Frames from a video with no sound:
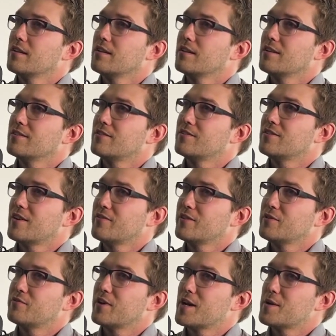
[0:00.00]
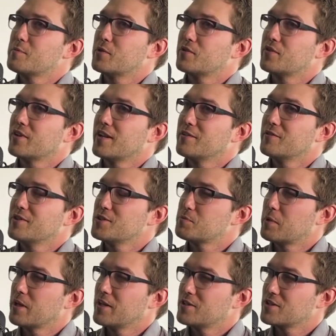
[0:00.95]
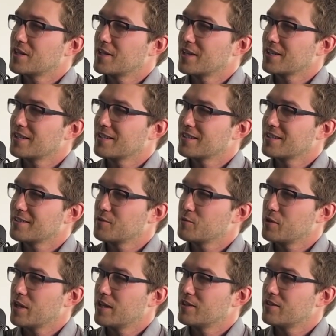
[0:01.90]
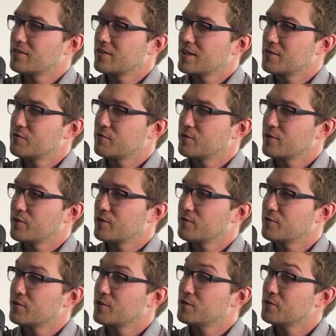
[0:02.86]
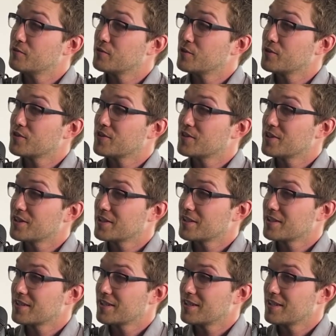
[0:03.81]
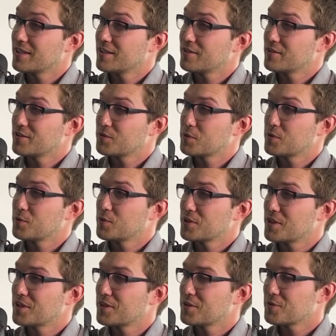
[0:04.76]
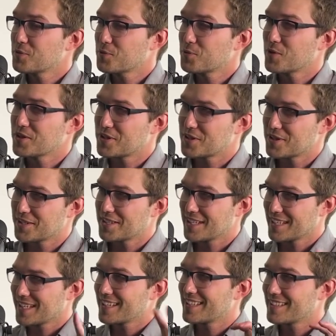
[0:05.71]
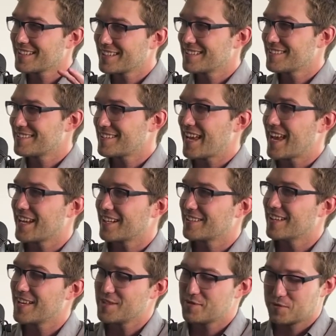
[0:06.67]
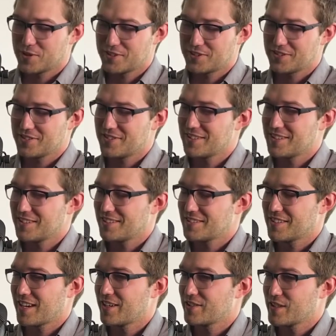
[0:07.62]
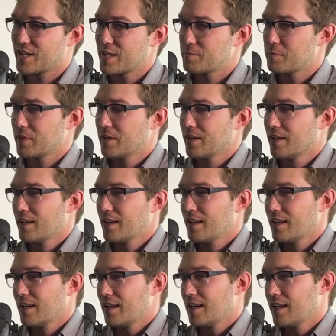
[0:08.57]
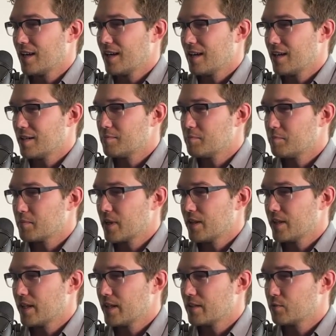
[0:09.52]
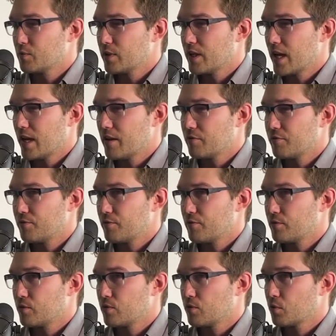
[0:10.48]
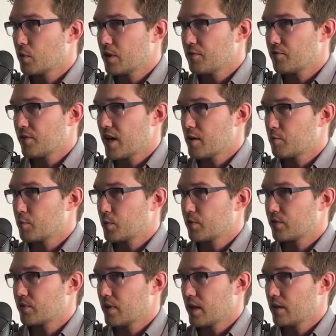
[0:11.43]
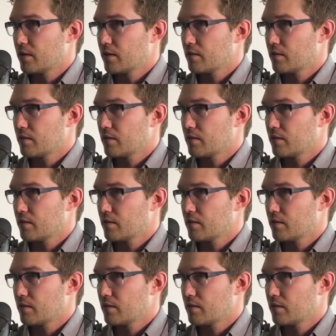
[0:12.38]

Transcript: 75% of each paycheck we had to save for university. Is what the like tagline was the entire time. And then we'd have 25%